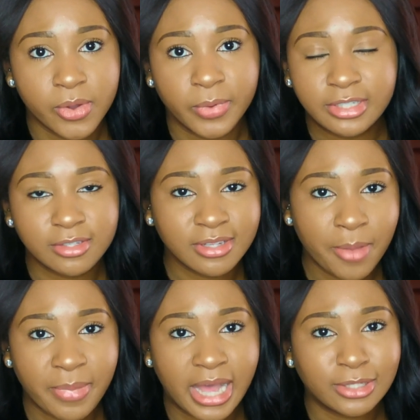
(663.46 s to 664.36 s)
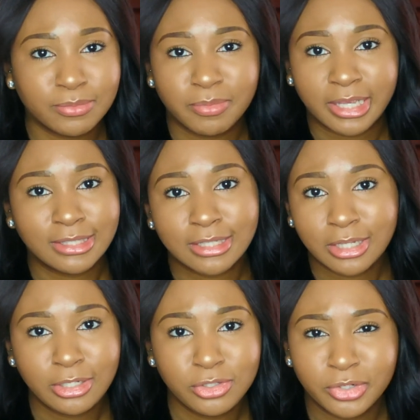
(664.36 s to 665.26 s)
which is not bad.
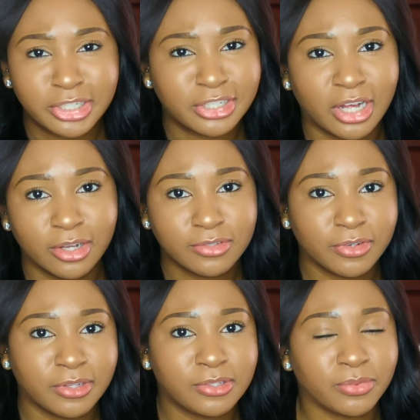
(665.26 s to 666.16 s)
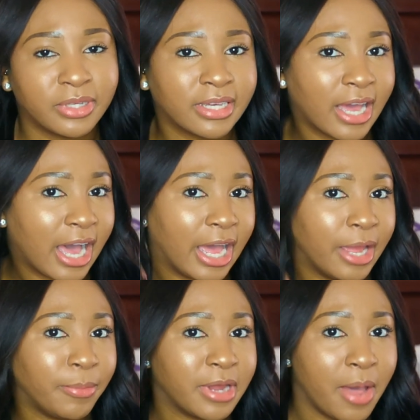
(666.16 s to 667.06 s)
Basically $200 for this wig.
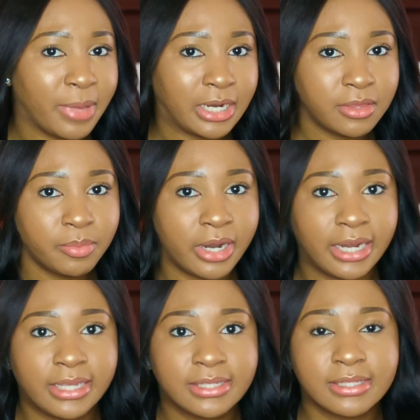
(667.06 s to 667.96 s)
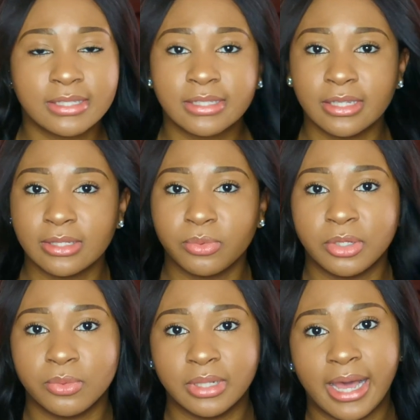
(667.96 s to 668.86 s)
I'm not mad at the price. This
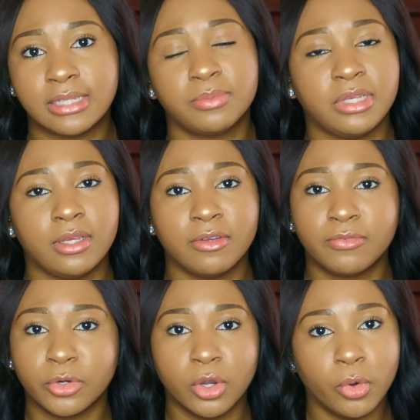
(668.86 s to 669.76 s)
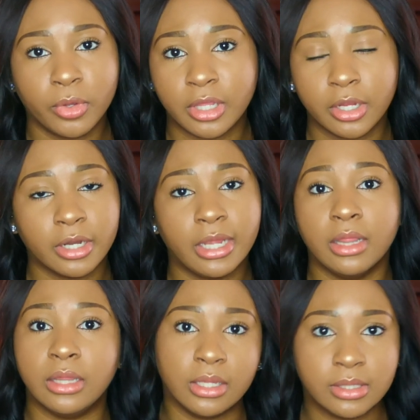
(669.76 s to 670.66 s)
wig will last me for a whole year
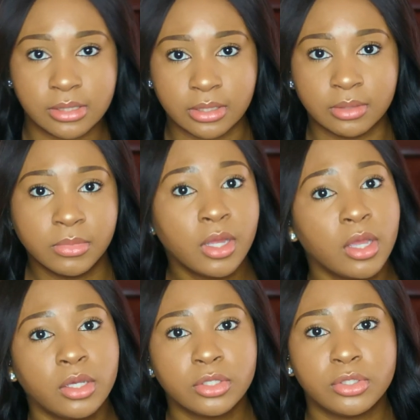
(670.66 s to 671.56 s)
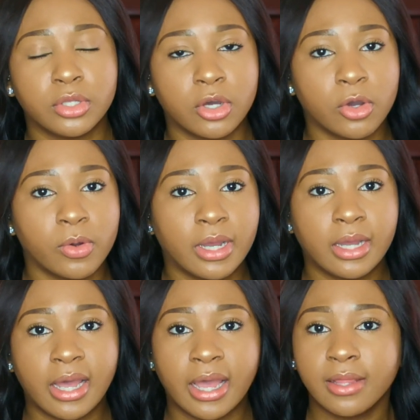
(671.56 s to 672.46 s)
and then some, so
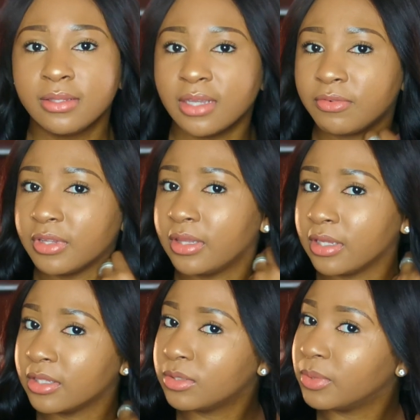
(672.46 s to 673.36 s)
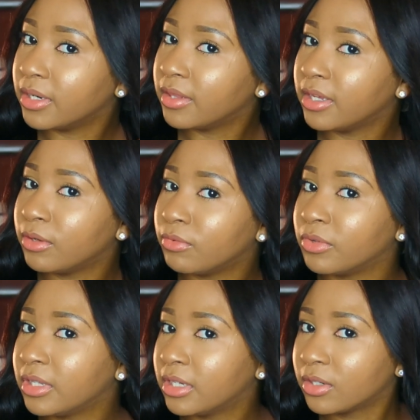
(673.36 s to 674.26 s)
I definitely think it's worth it.
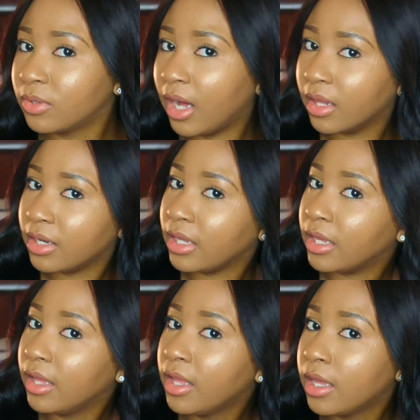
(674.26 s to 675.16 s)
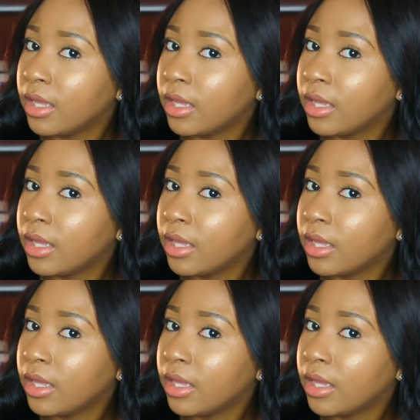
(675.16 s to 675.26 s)
Really good quality,